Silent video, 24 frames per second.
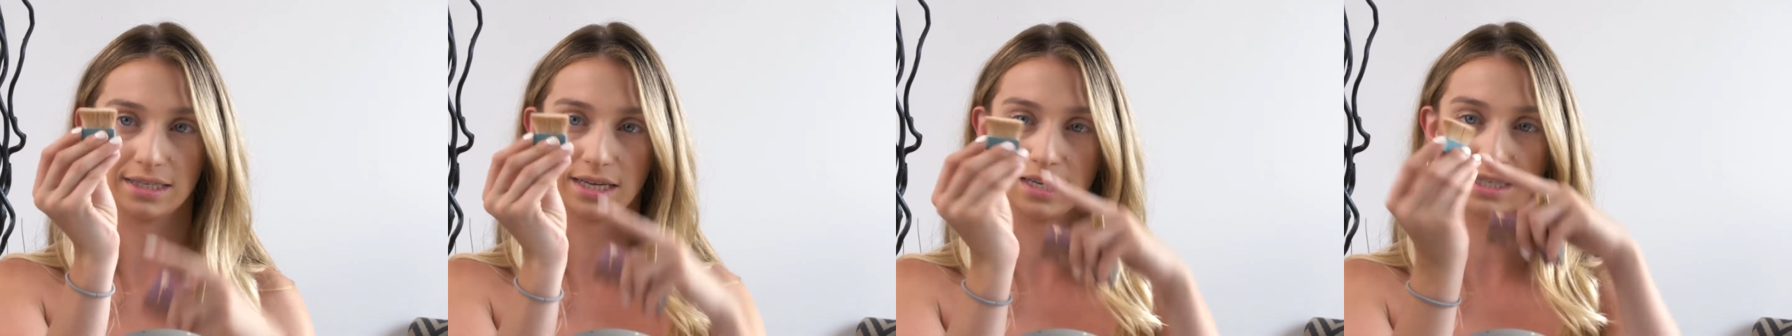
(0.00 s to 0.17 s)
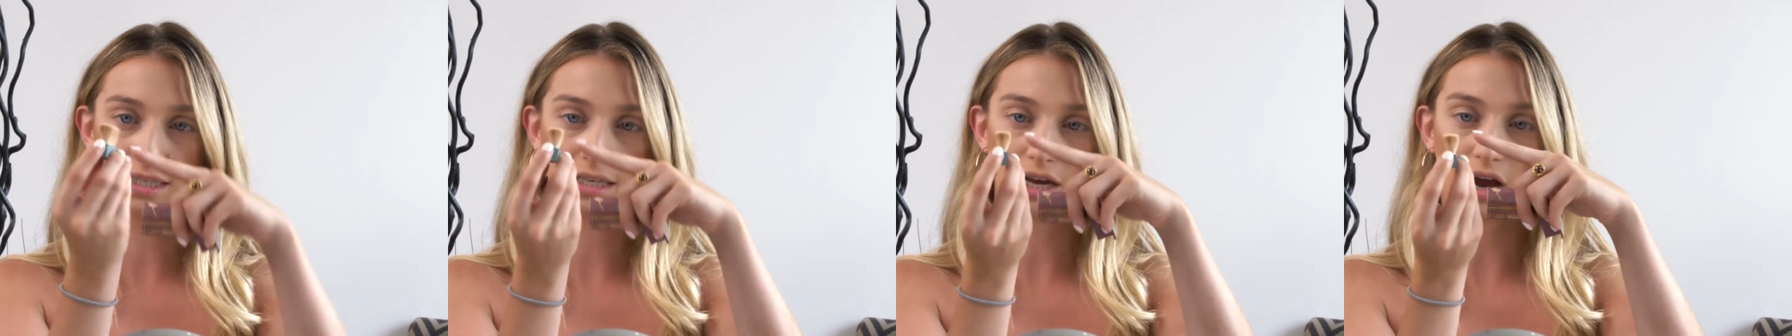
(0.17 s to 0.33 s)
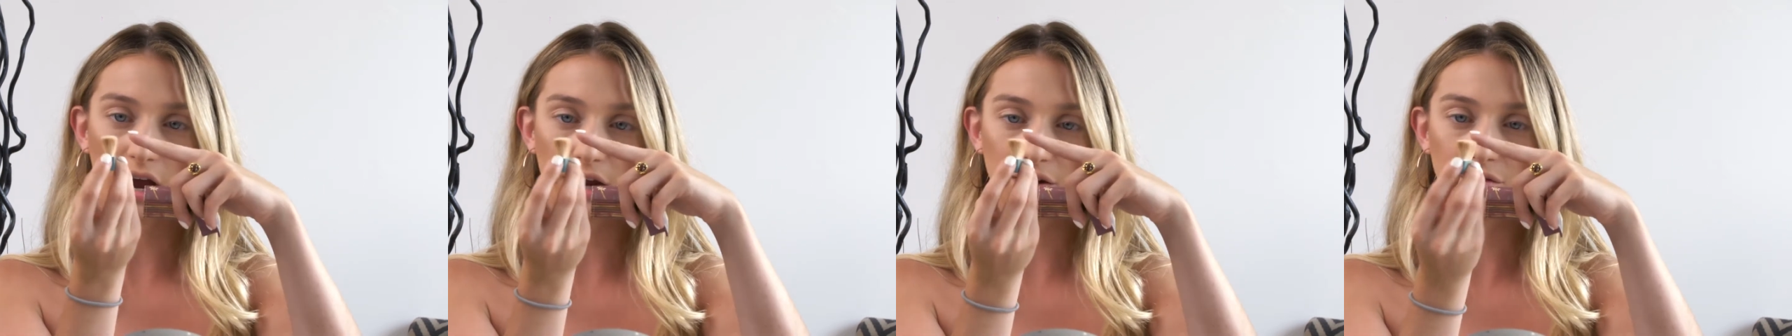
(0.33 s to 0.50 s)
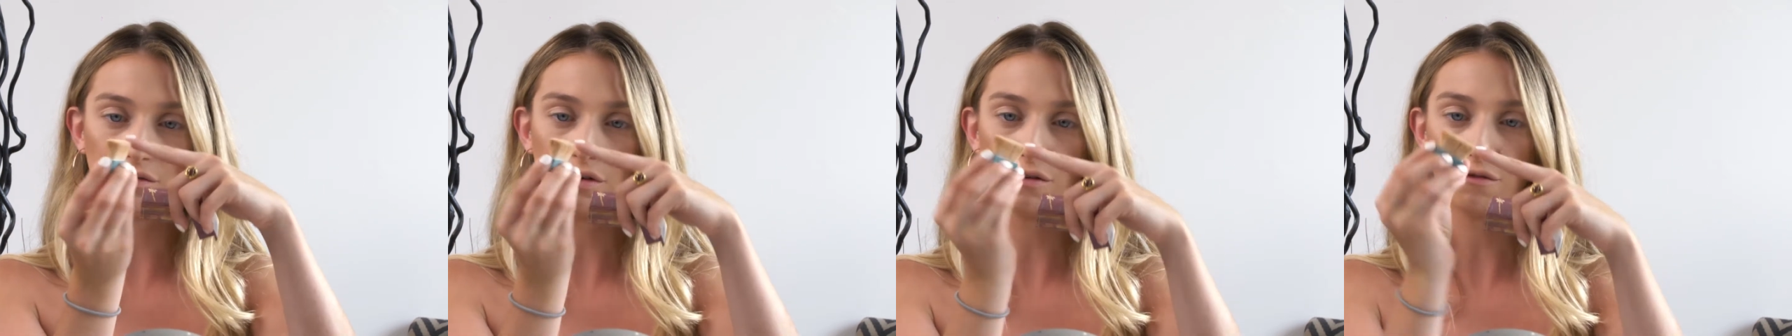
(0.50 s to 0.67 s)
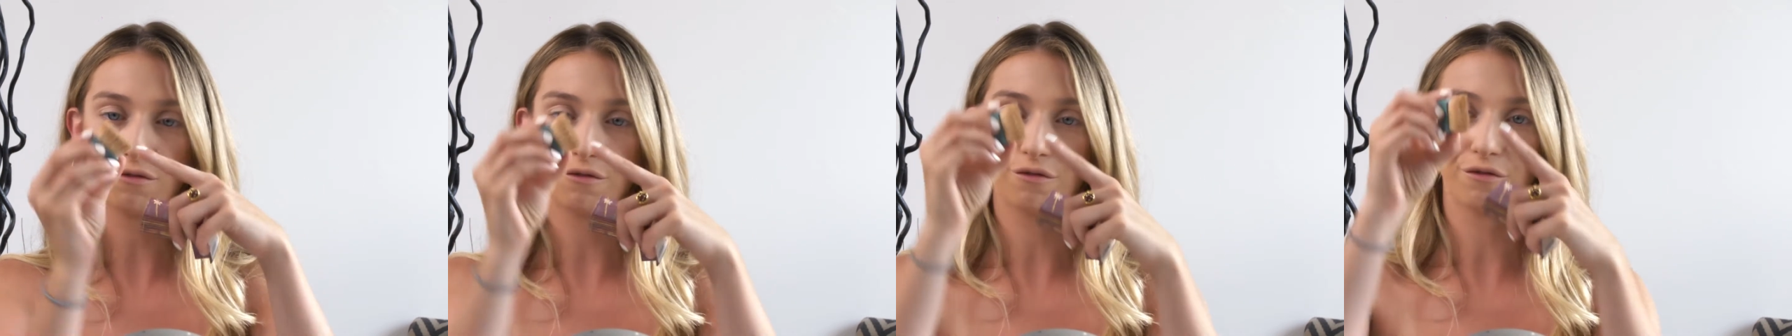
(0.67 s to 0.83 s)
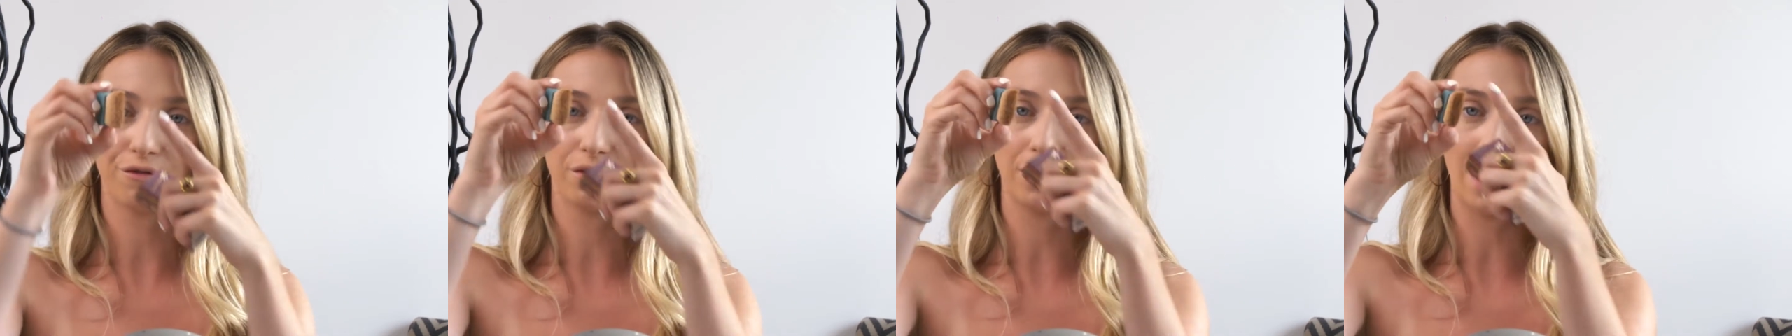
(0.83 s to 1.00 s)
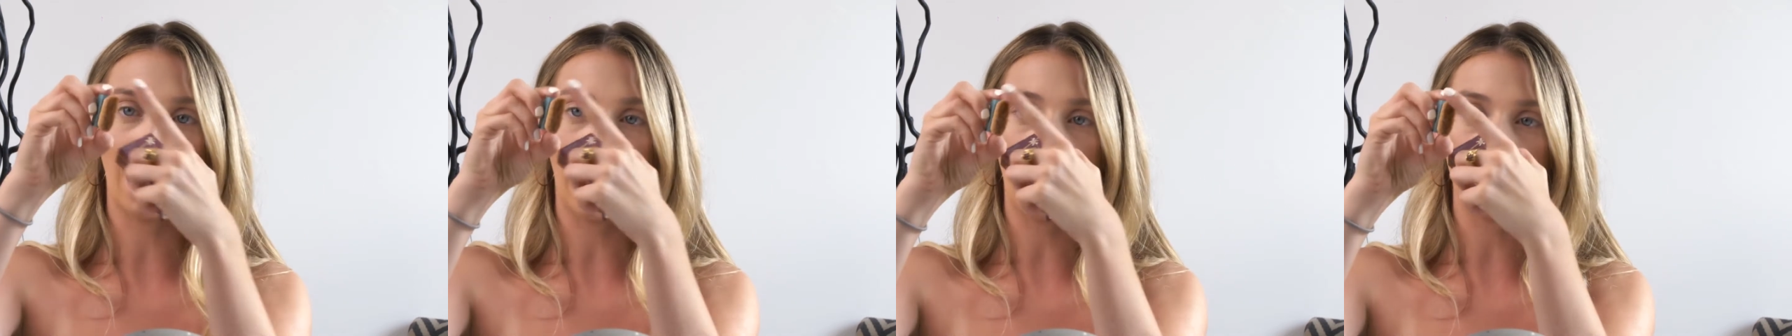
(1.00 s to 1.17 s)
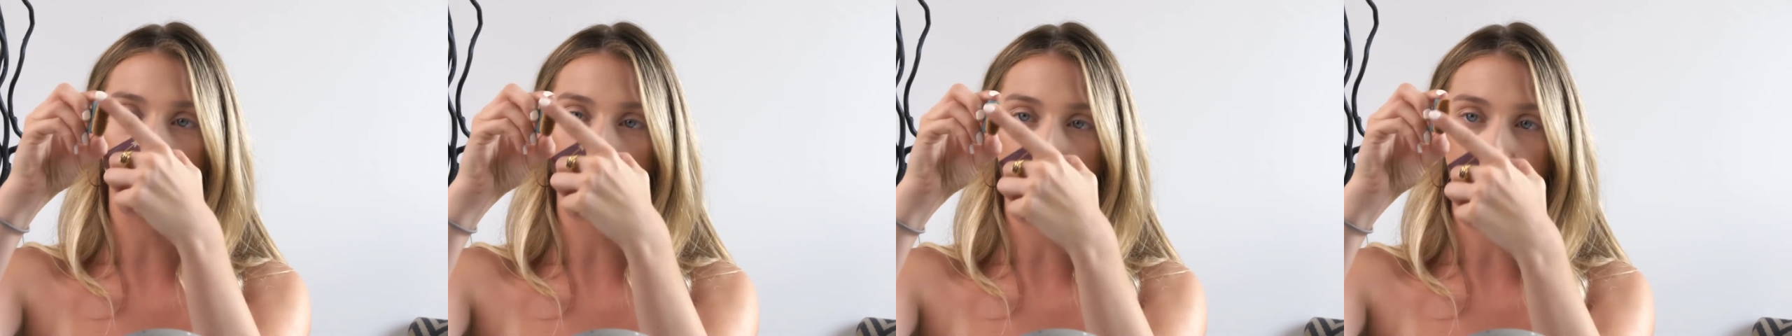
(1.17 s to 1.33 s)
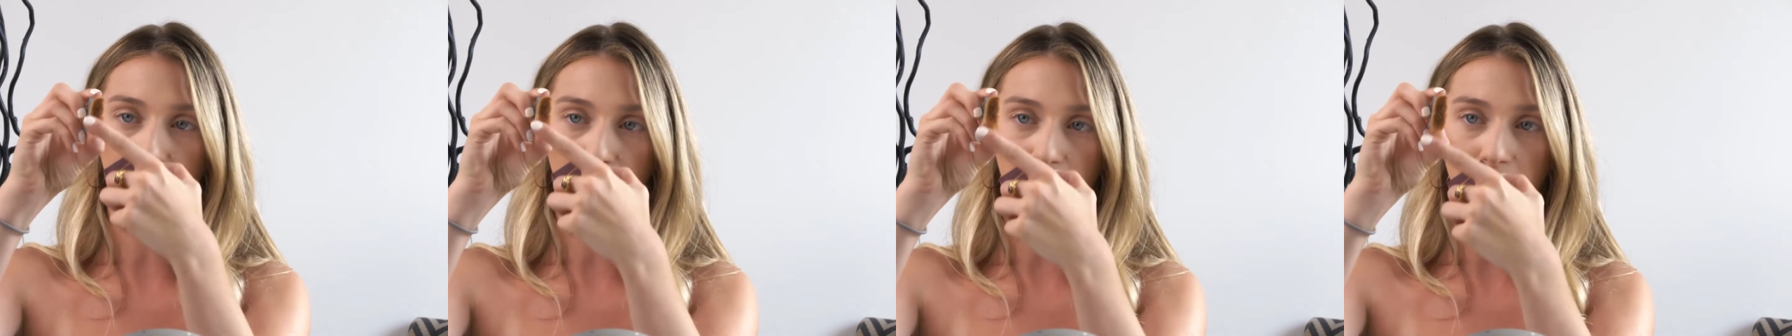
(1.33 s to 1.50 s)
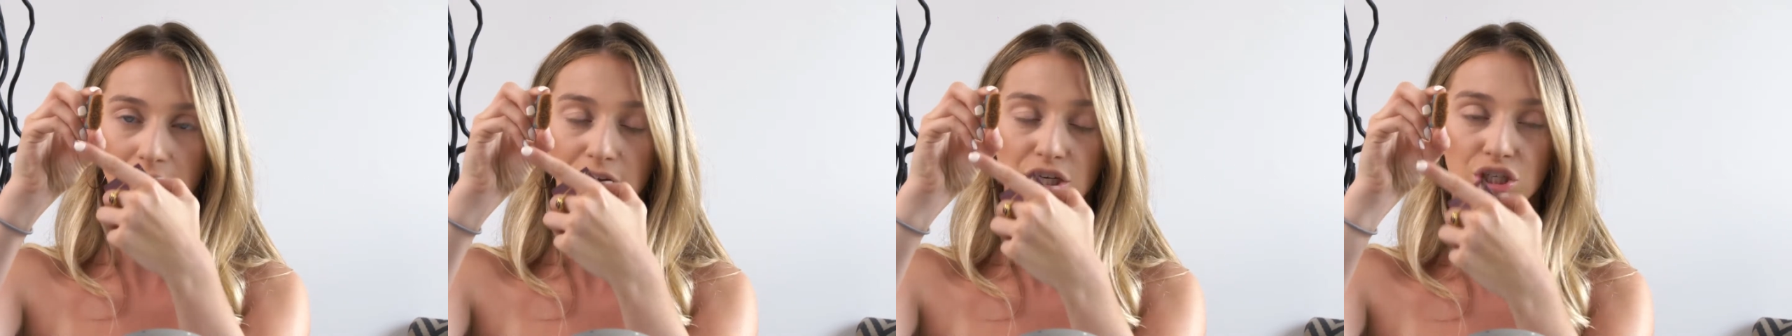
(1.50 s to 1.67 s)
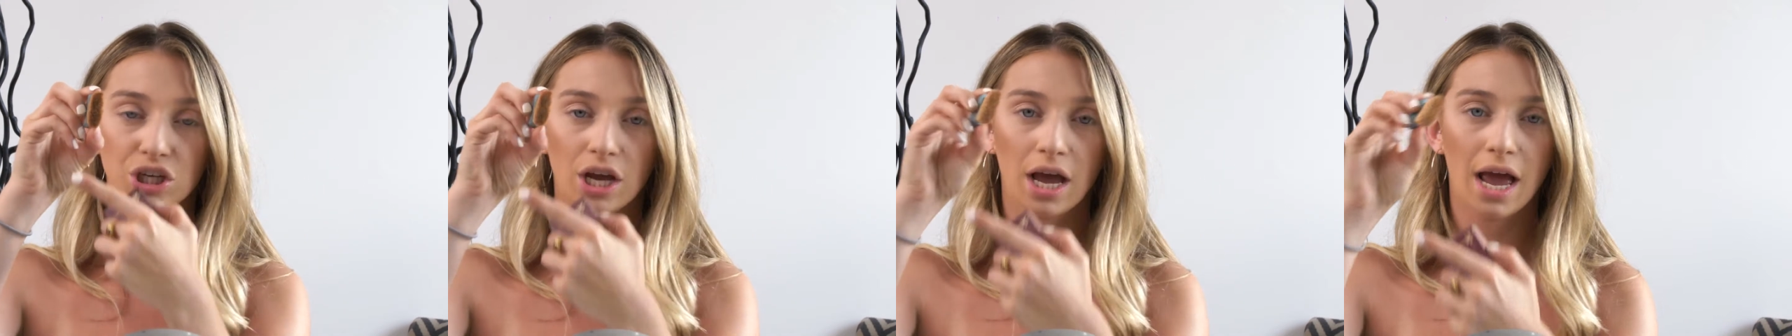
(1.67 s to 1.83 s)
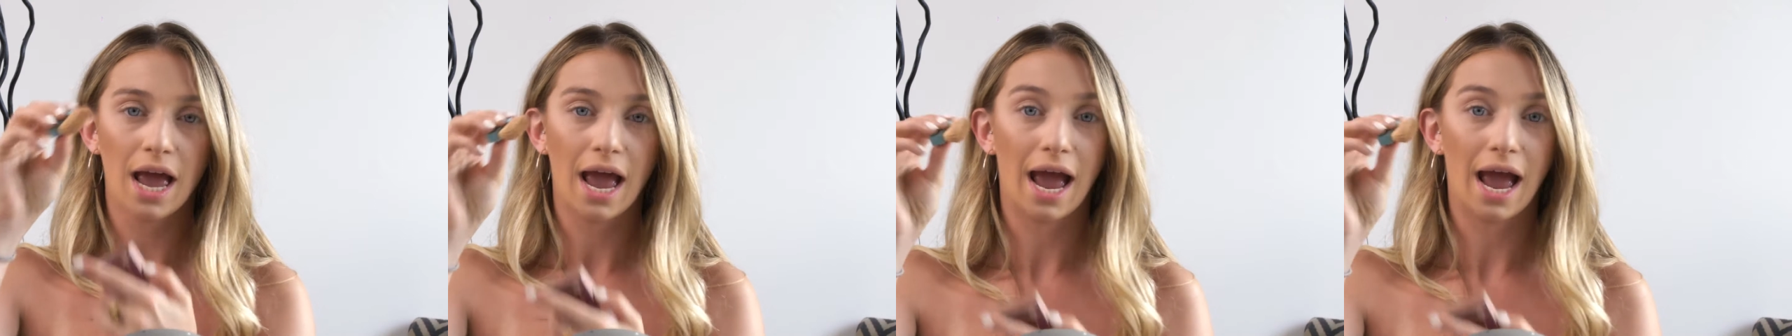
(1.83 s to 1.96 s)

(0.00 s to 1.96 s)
It's kind of a flat brush,